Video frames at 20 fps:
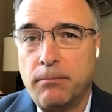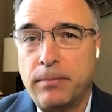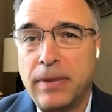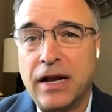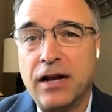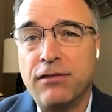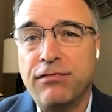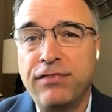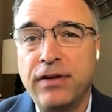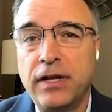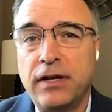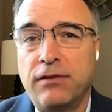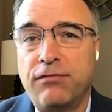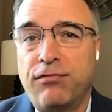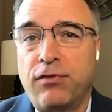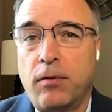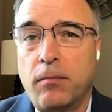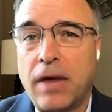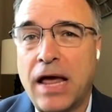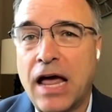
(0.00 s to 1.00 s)
benefit
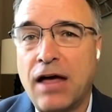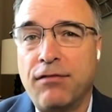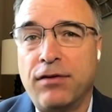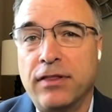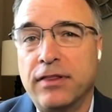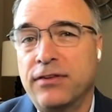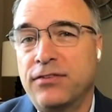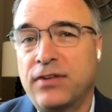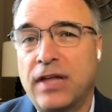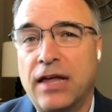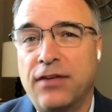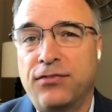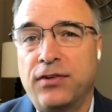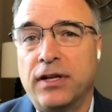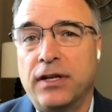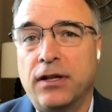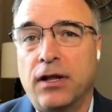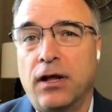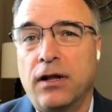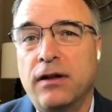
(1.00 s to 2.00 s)
from having this
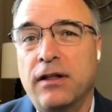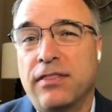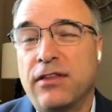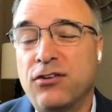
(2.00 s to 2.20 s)
testing done.